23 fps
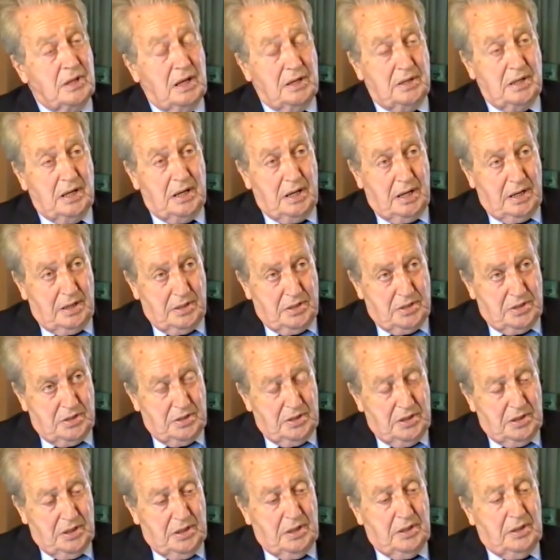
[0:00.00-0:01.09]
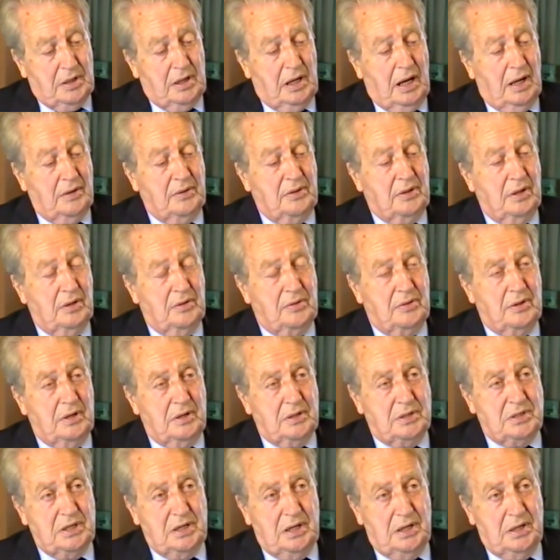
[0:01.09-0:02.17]
at that age. I think
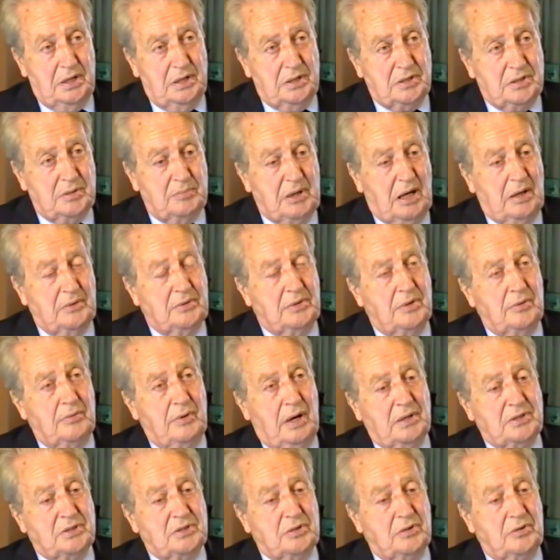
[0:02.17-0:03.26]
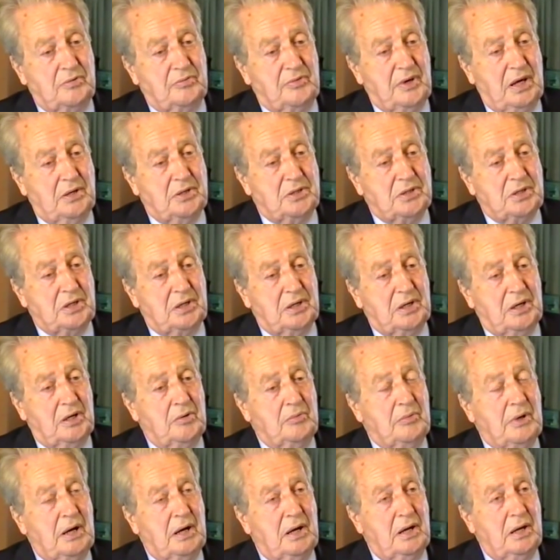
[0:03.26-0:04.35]
13 is about the right sort of age to go
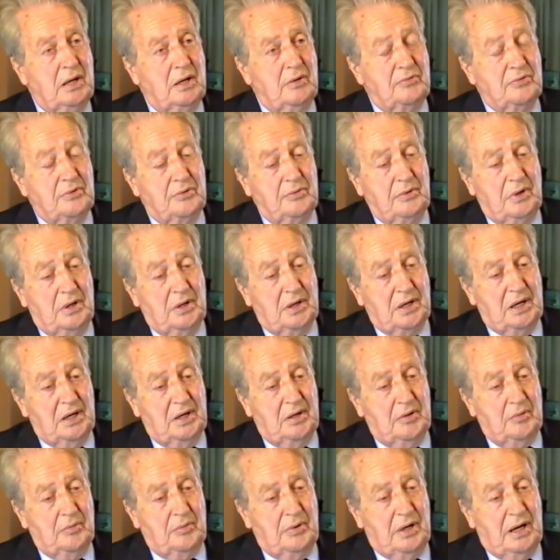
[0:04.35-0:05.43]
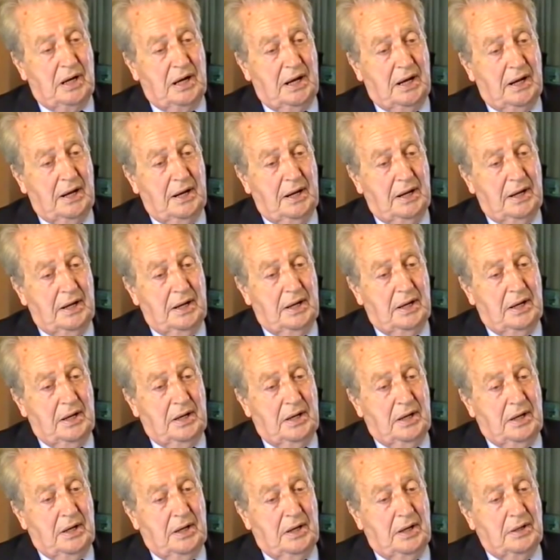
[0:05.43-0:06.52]
away if you are going away.
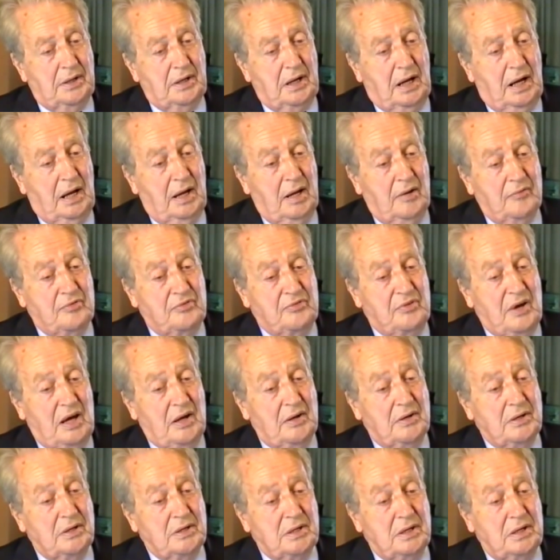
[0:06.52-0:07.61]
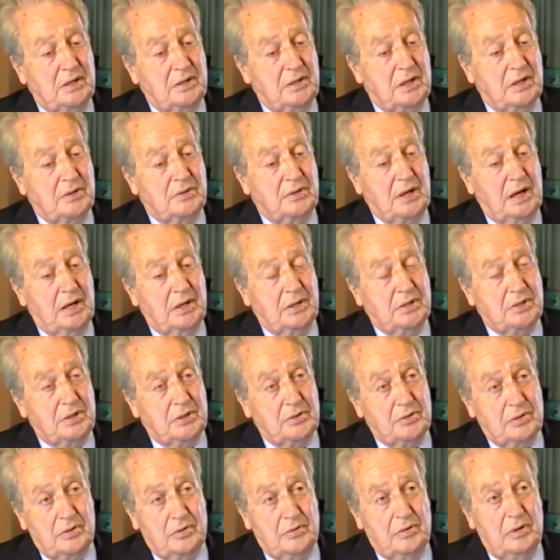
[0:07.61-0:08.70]
And I have found that they
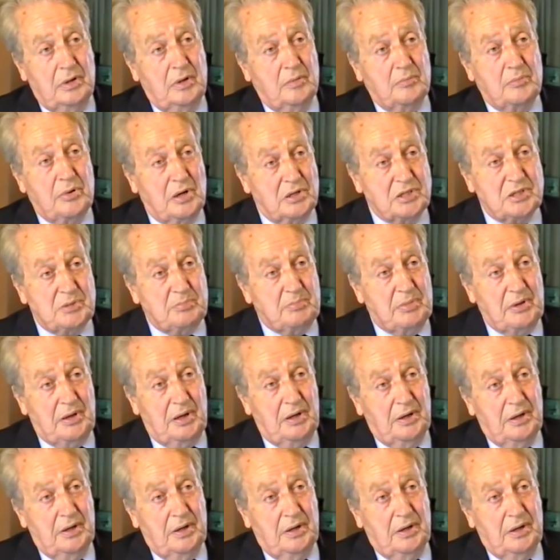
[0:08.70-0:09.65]
do prosper,